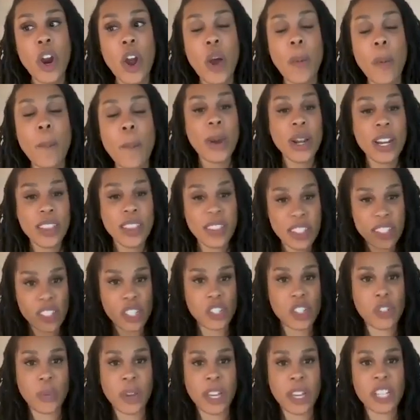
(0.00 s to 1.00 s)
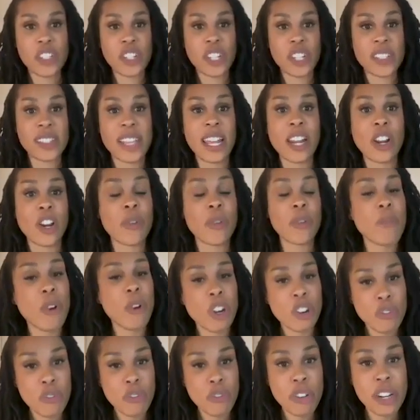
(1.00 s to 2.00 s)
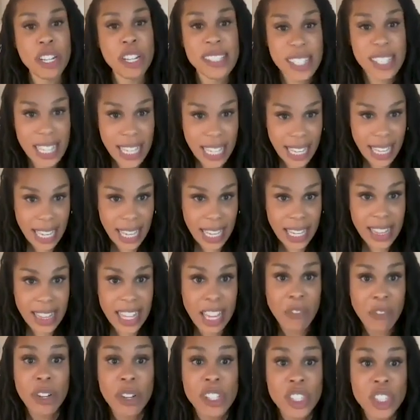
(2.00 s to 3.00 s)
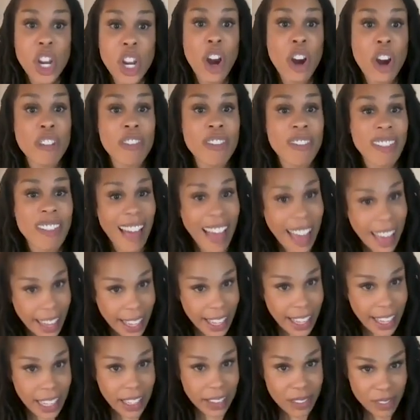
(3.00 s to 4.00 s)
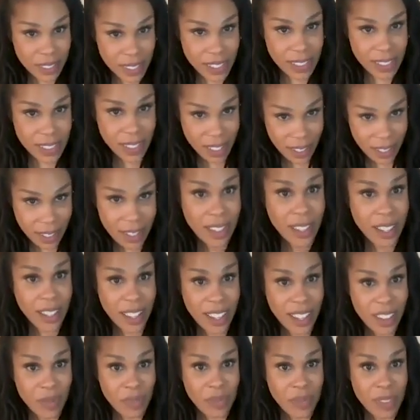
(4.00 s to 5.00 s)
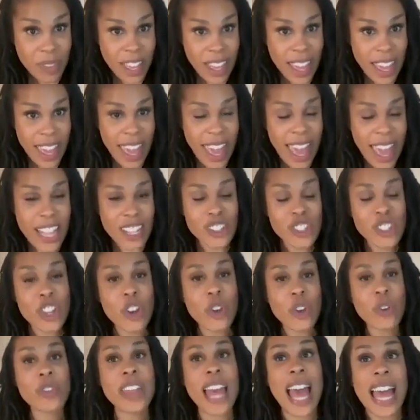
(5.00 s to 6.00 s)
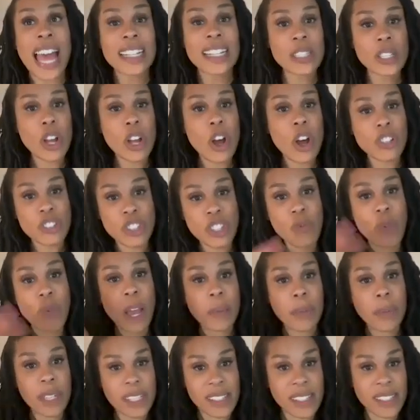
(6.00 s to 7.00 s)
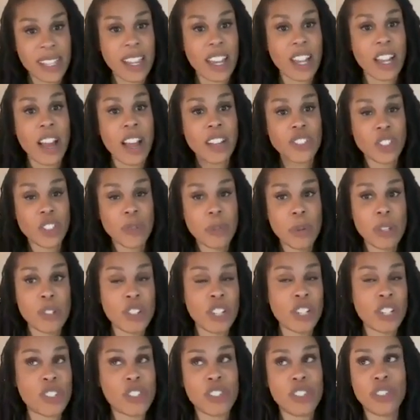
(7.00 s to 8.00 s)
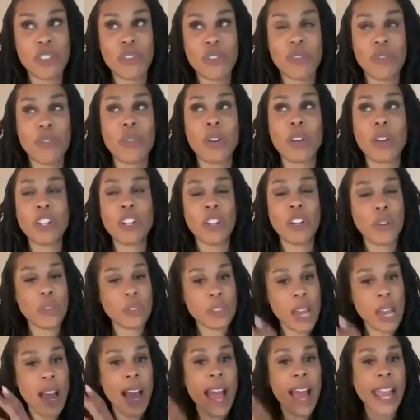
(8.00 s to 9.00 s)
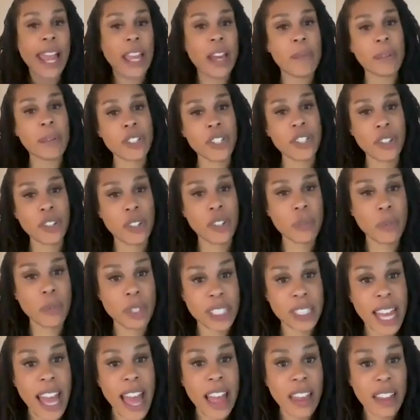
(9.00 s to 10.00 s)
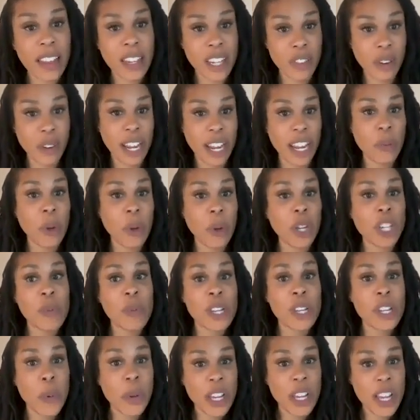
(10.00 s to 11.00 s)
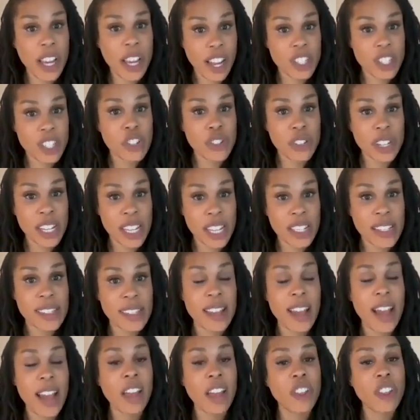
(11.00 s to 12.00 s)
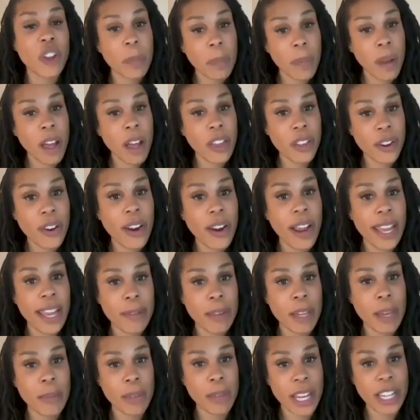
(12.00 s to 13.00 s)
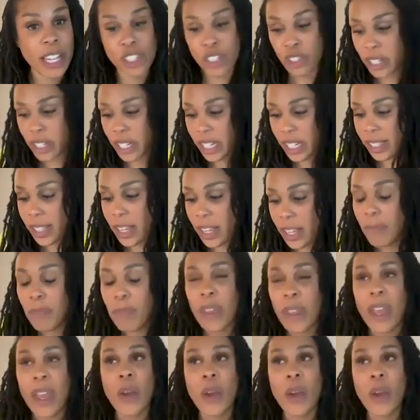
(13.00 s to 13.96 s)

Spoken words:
we are put in these situations that are more risky, that risk our lives. And so that's also why we see a contribution to, a higher maternal mortality rate. We know in countries, other high income countries,